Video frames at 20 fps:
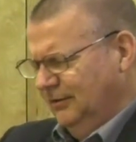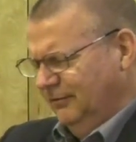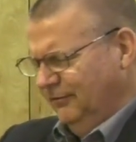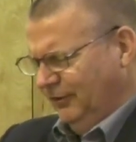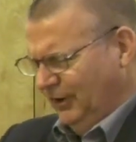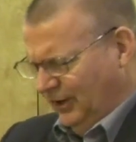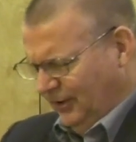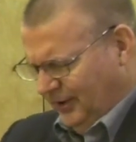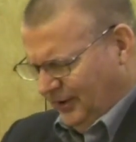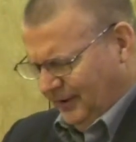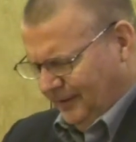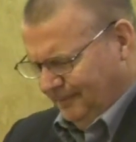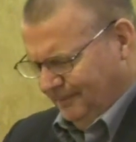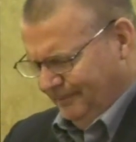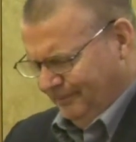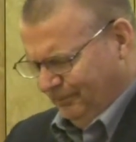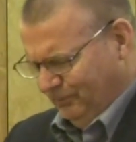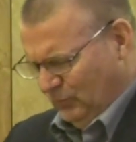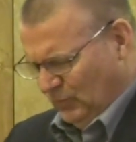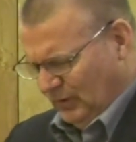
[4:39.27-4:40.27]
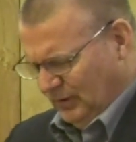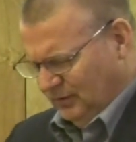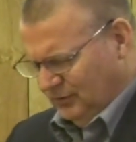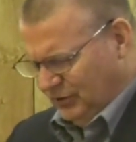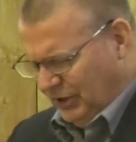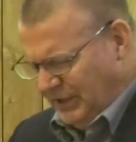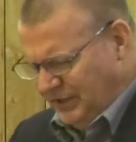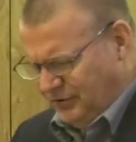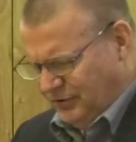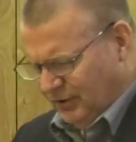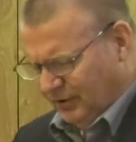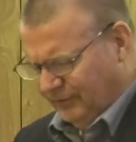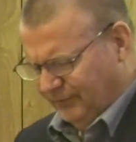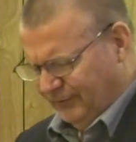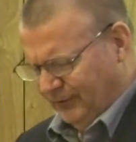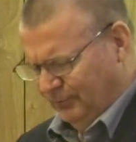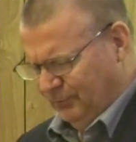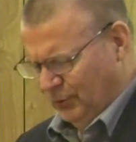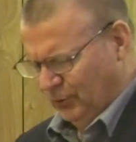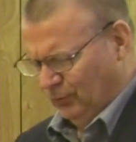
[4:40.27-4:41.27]
Father, teach us
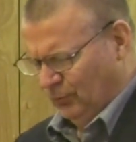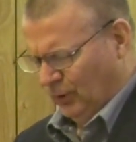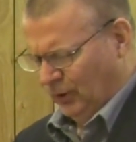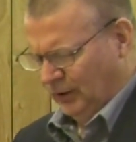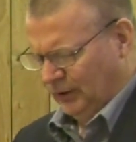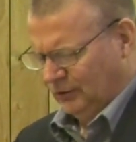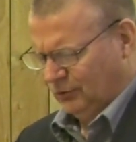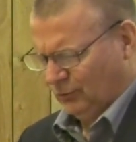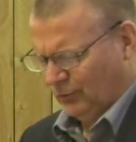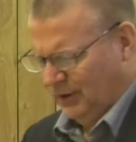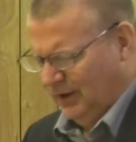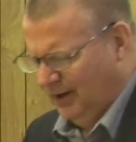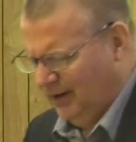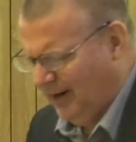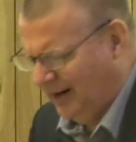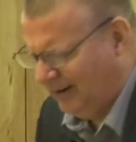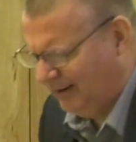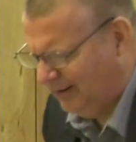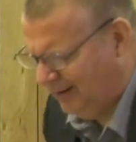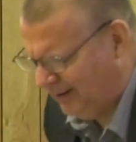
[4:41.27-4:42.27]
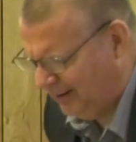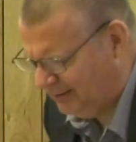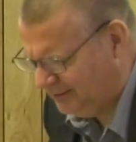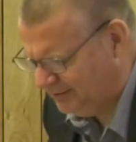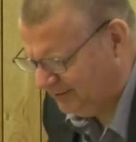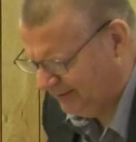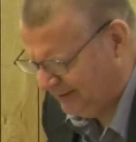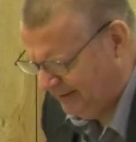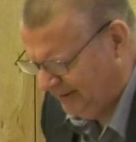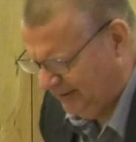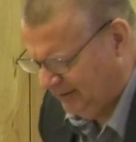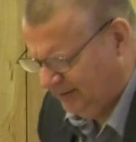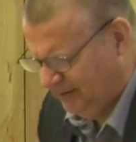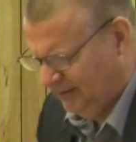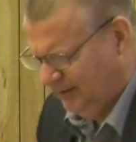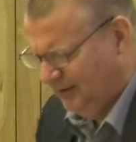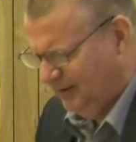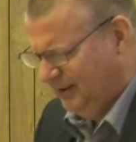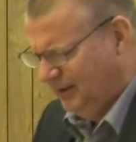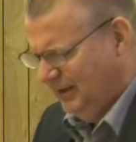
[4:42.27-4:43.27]
from your word. Thrill our hearts again
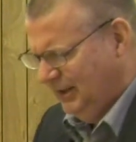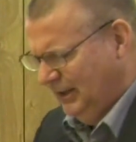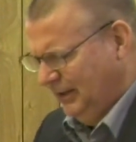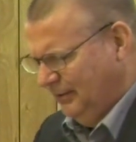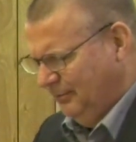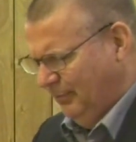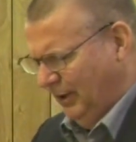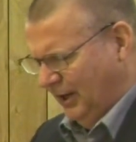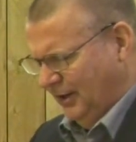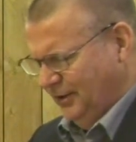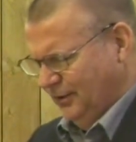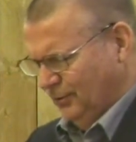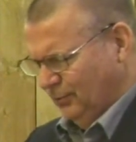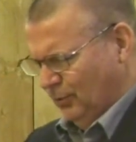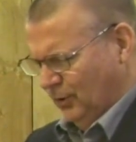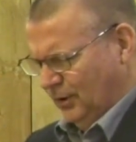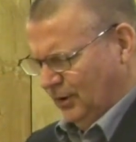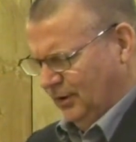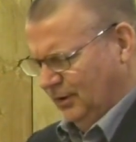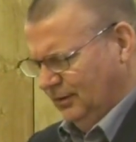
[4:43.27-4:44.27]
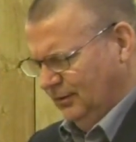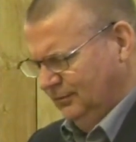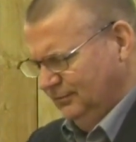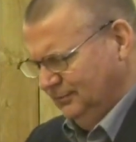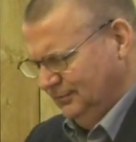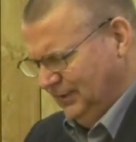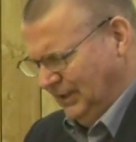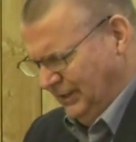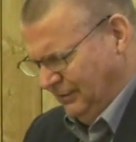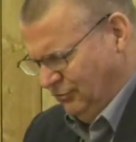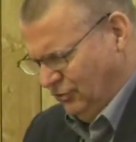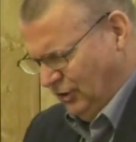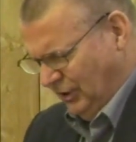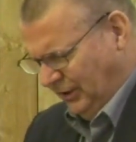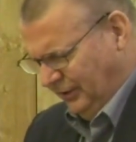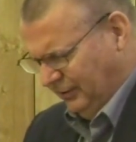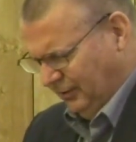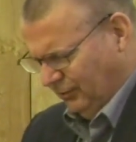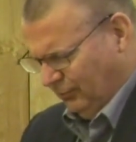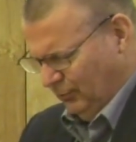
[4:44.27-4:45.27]
by your word. In
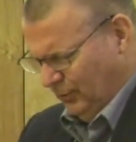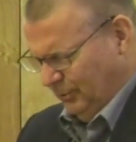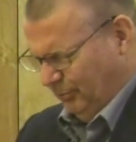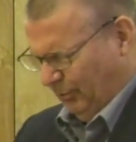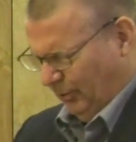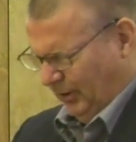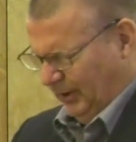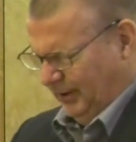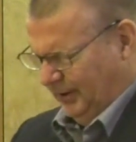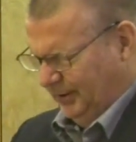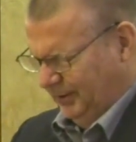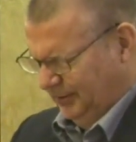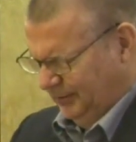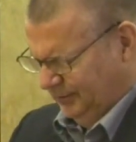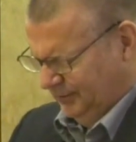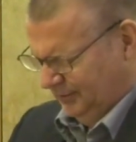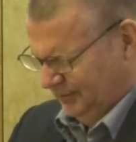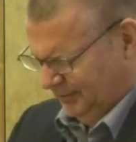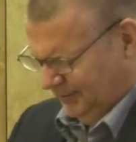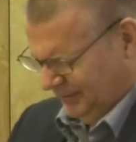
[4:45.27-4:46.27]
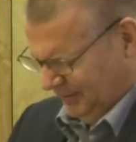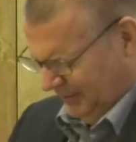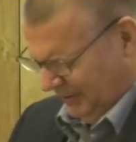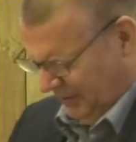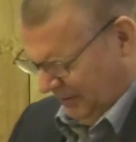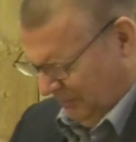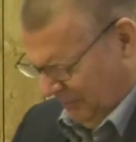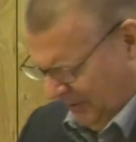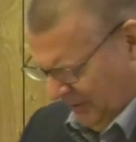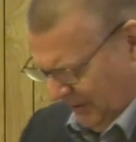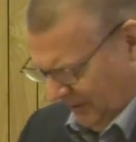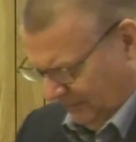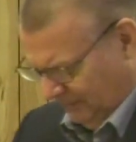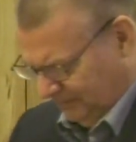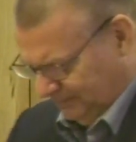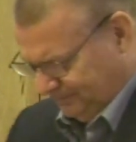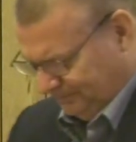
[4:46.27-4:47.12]
Jesus we pray. Amen.